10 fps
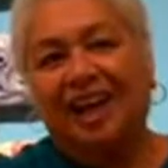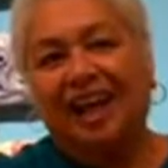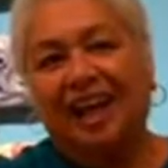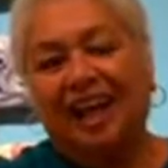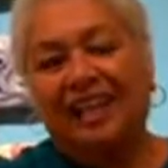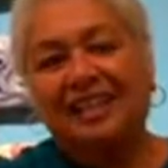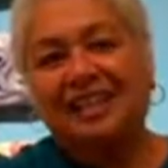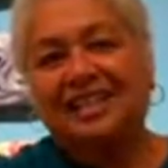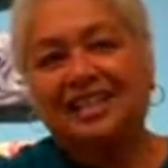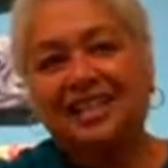Uh, and
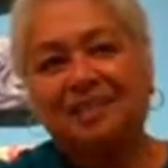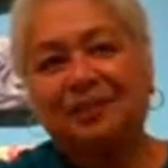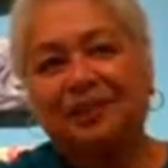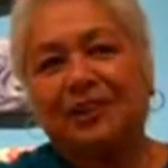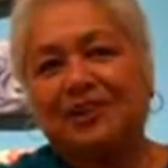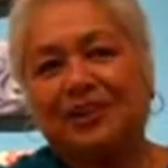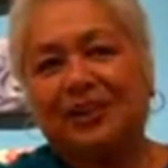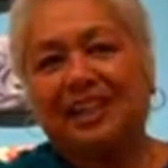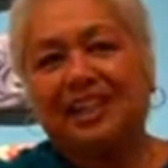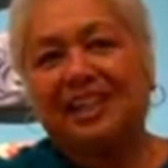he said to me this
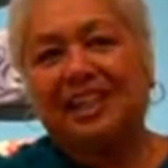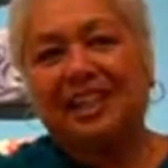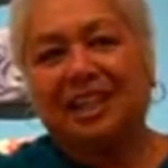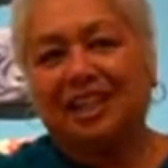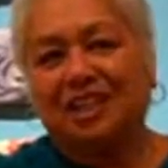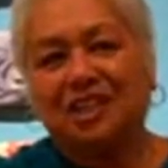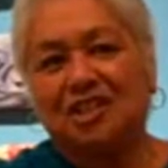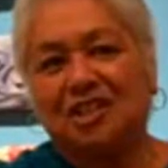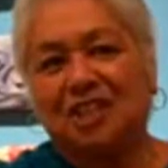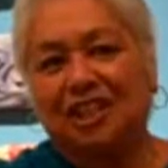great thing, and it
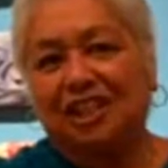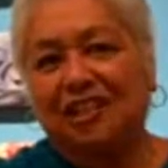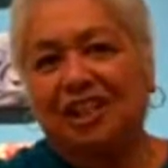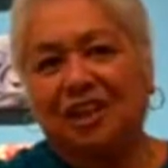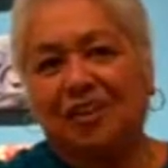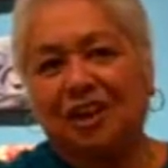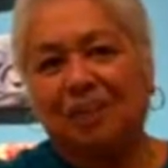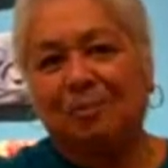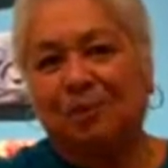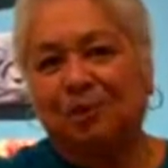just changed how
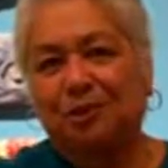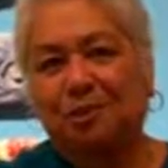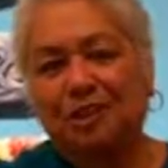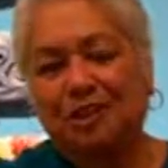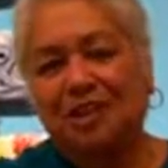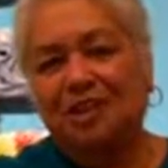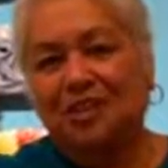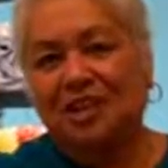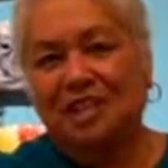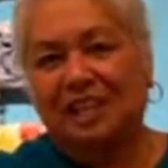I approach
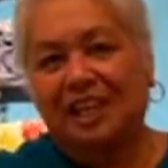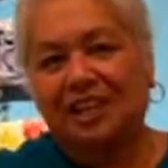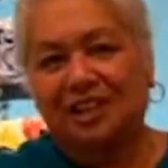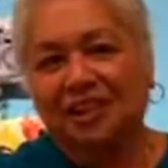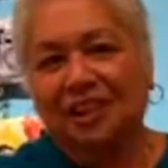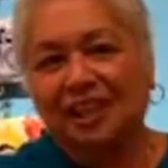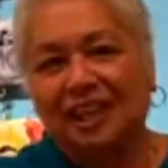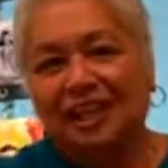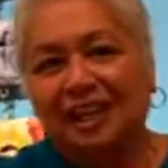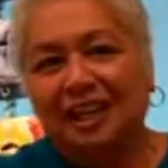materials altogether.
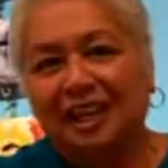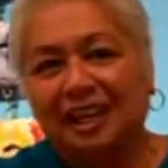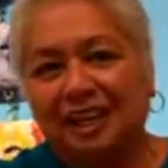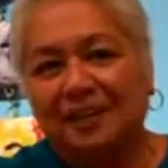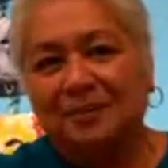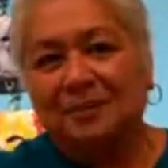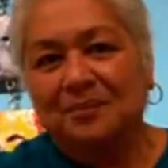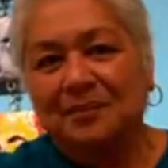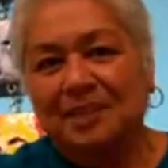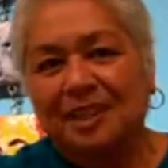Uh,
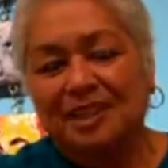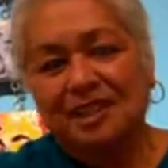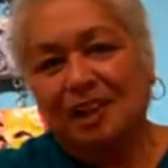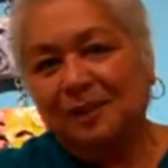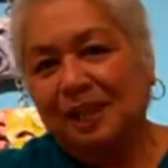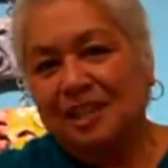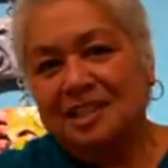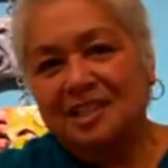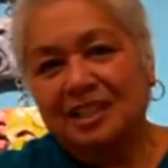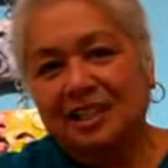he saw me
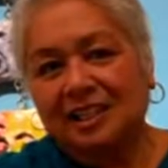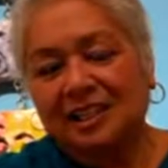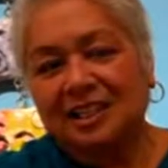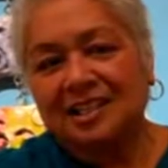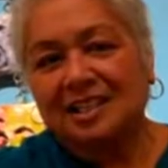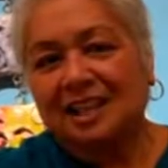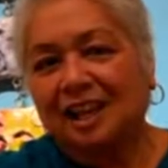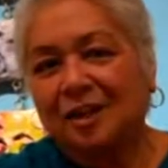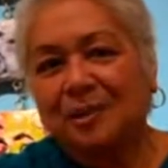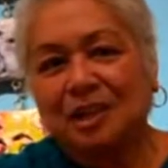hesitating and he said,
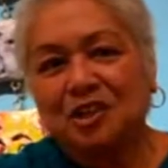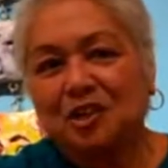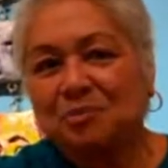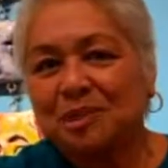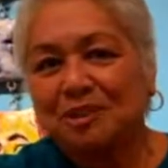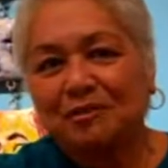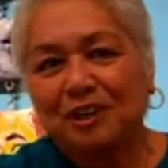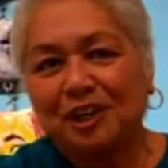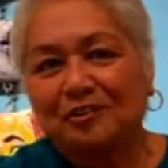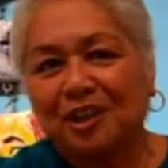Emma, don't be
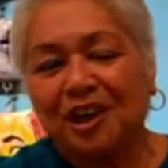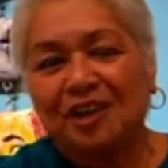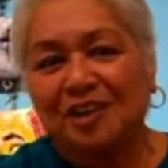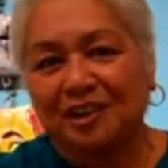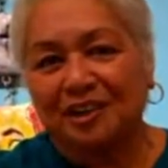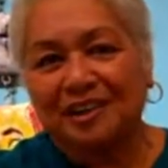afraid of color.